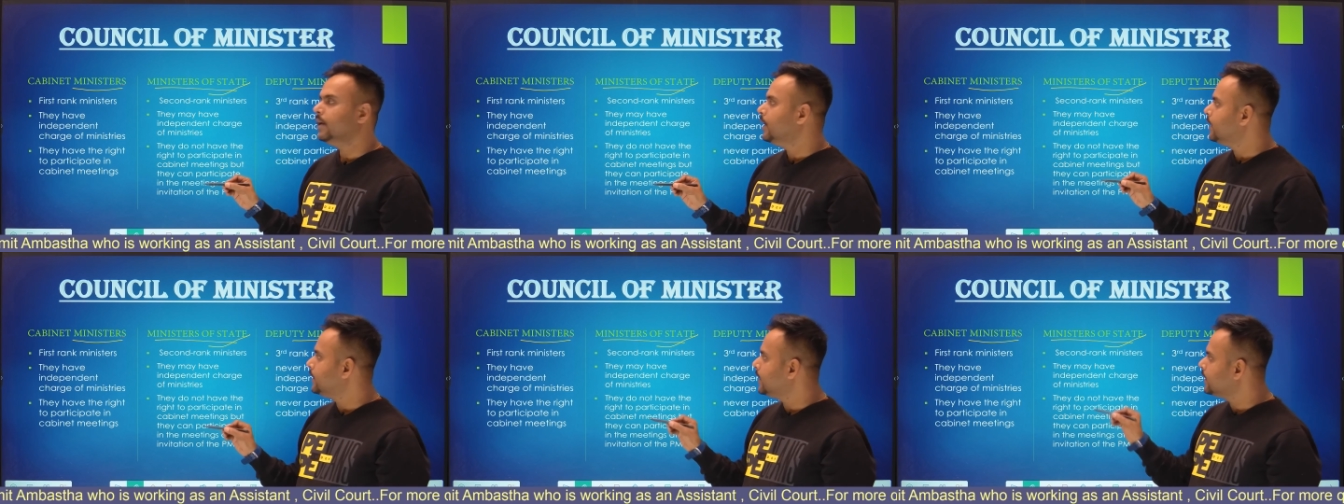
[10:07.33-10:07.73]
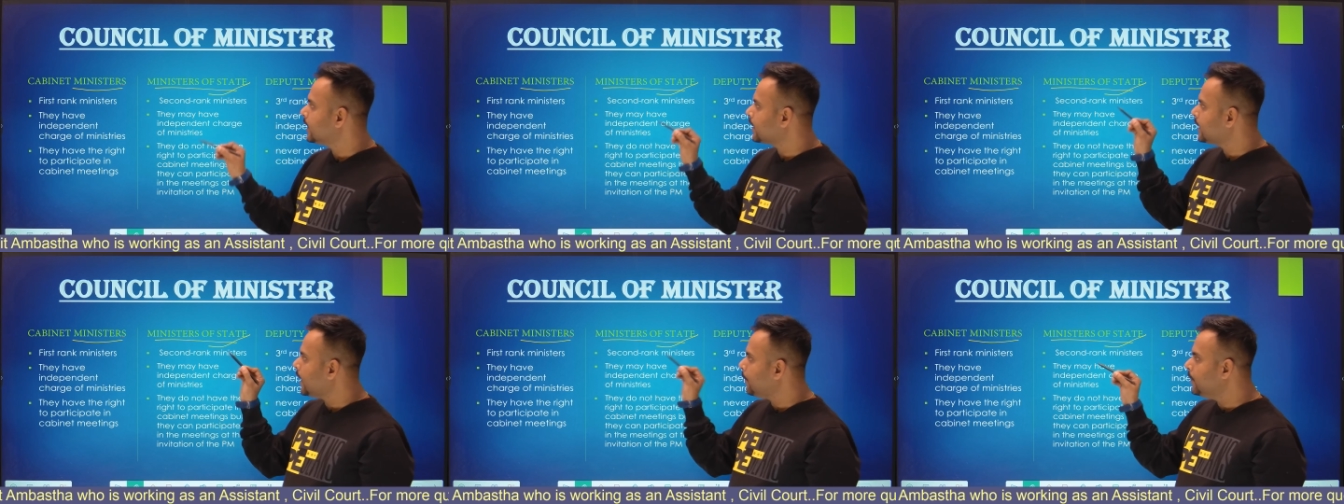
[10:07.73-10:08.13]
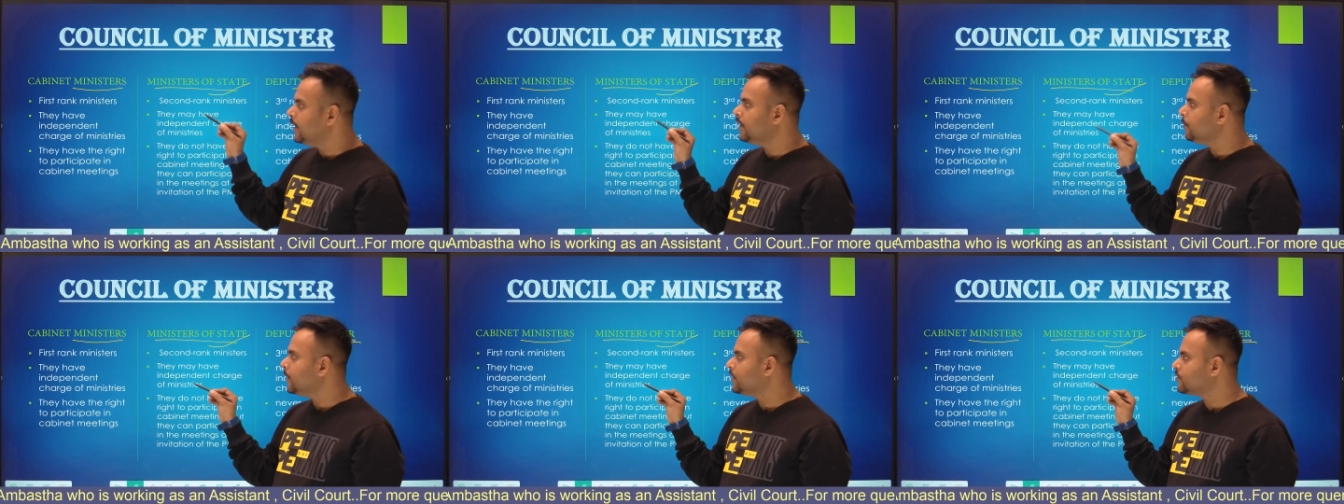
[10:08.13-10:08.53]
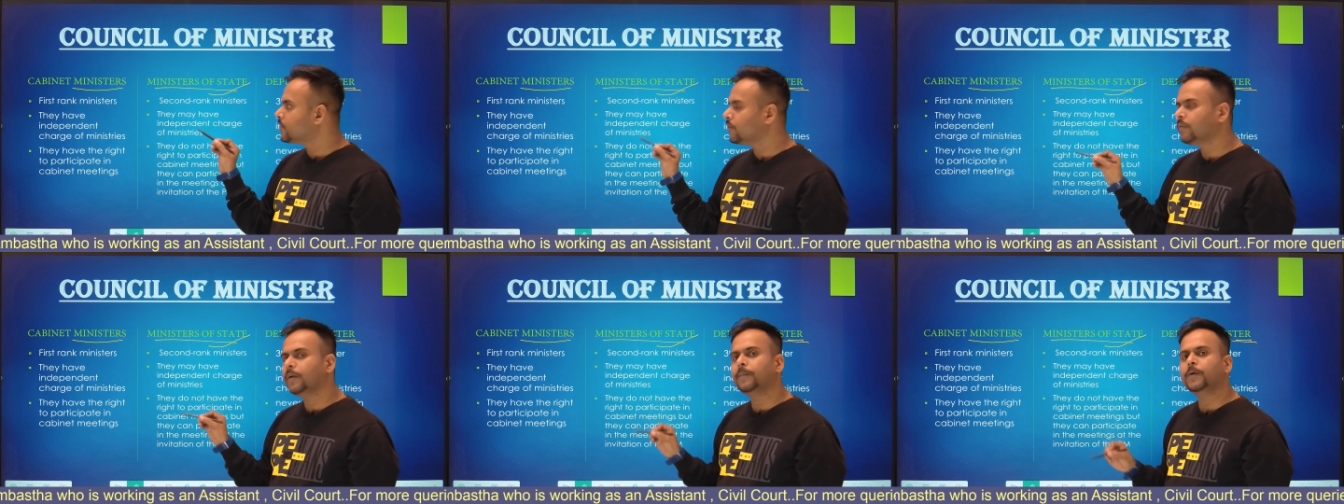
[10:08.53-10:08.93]
then the cabinet minister
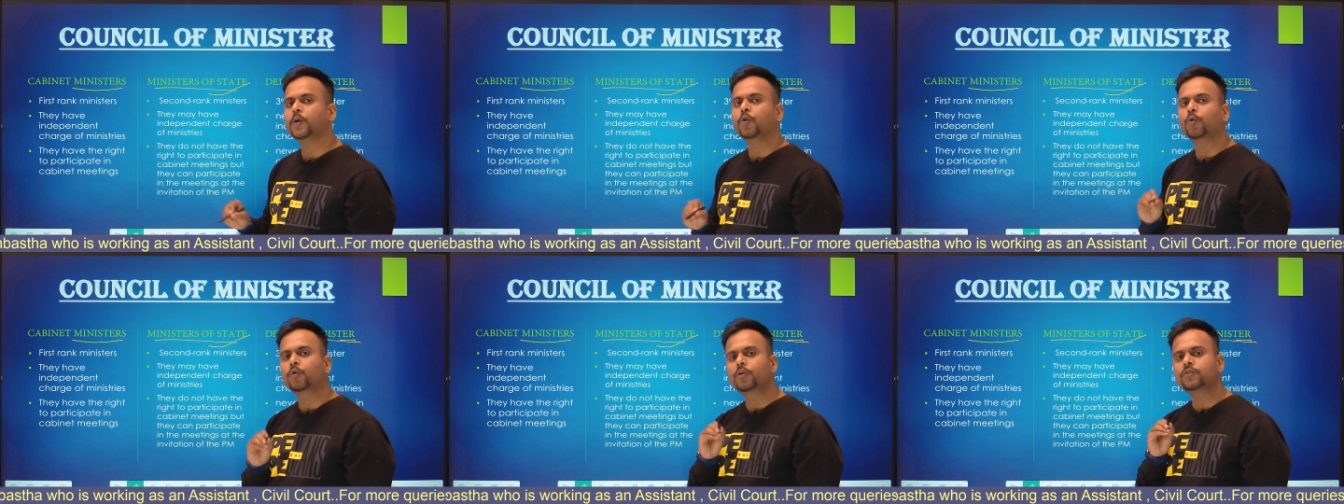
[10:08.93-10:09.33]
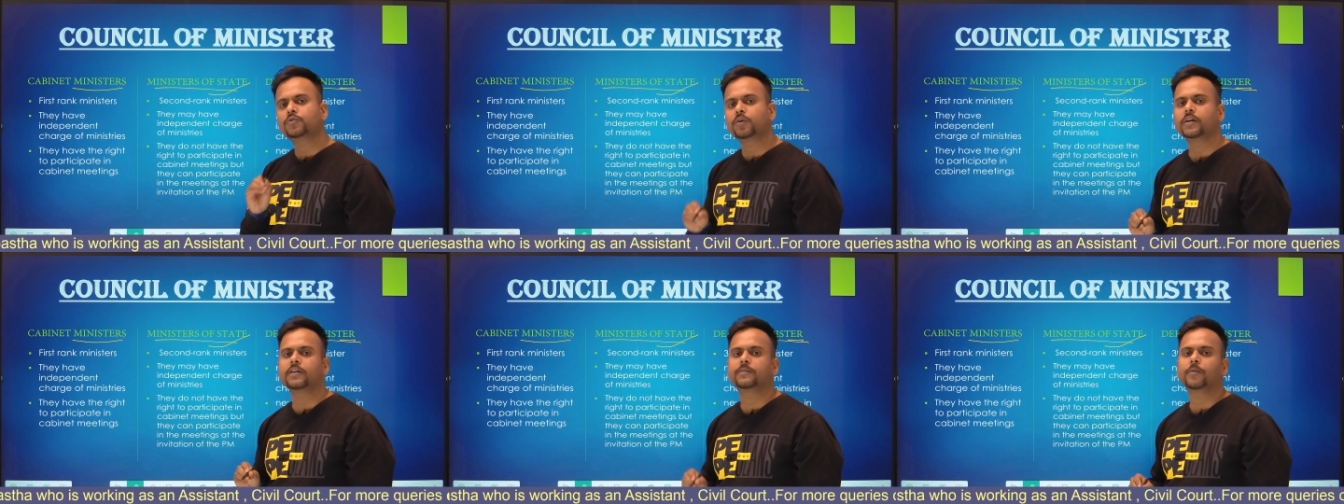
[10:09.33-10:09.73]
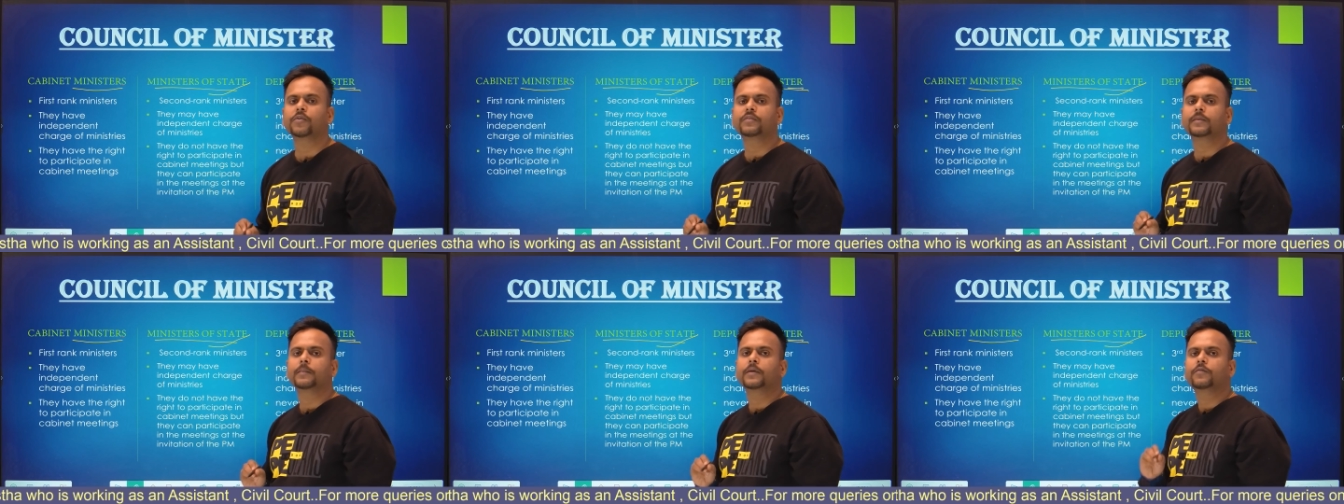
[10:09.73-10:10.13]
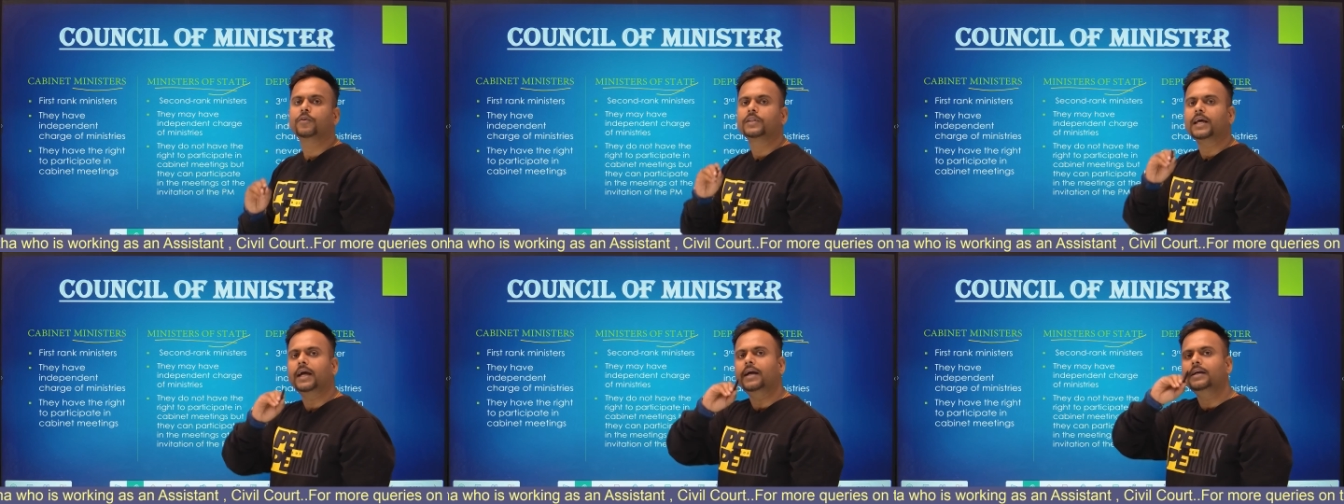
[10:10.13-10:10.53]
will be whole sole responsible for
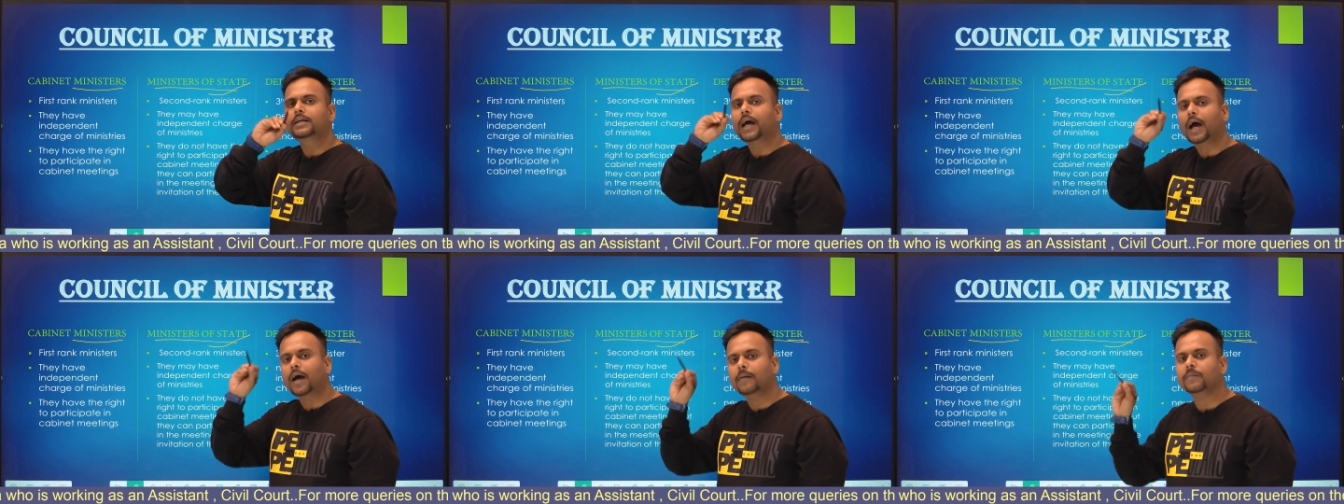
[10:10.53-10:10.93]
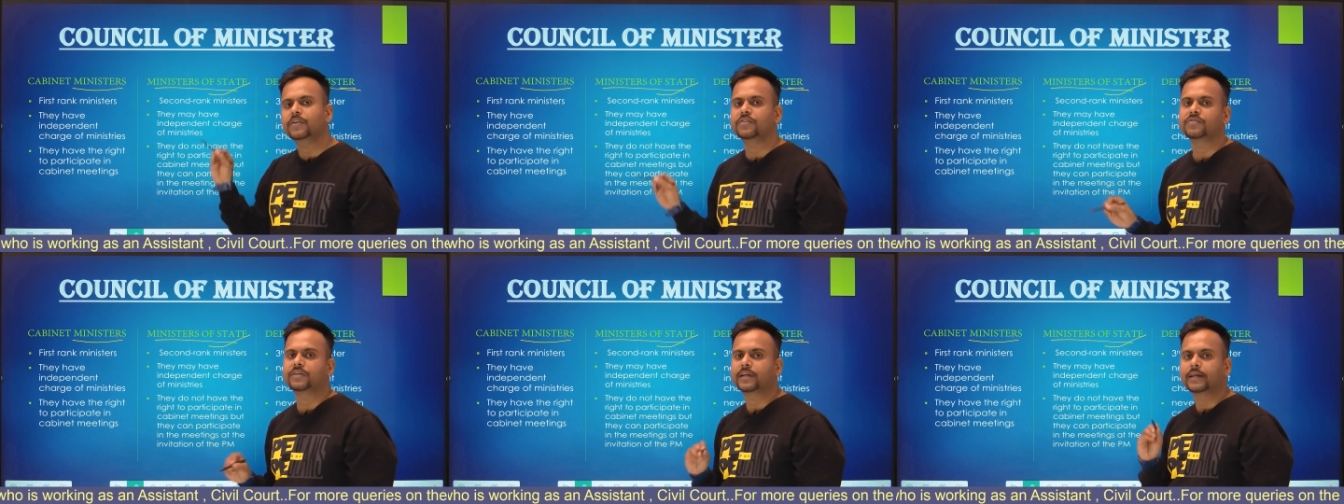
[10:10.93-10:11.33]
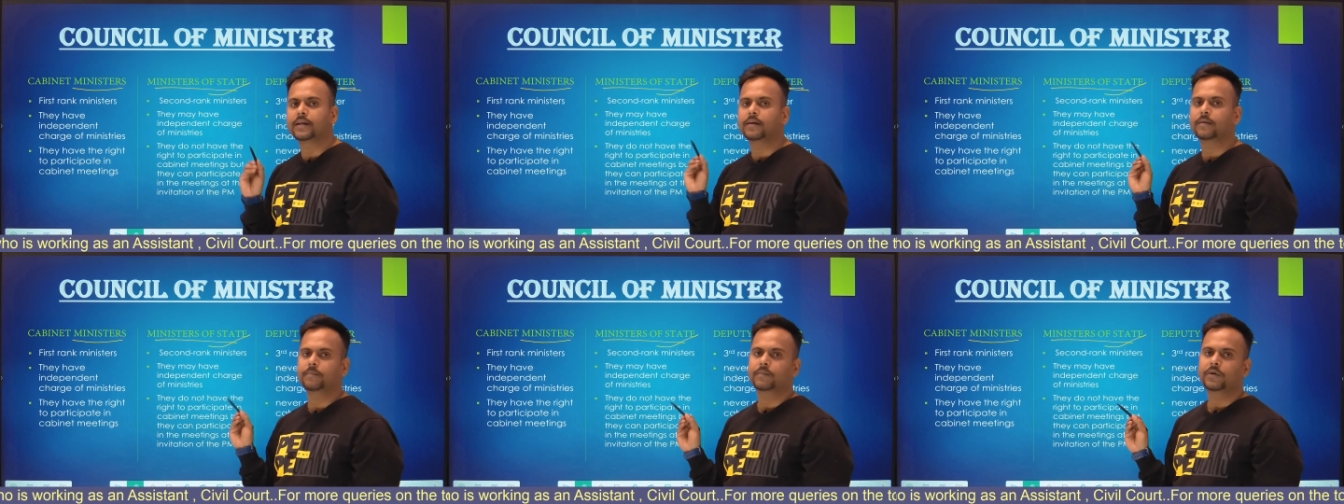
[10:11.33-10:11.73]
the entire ministerial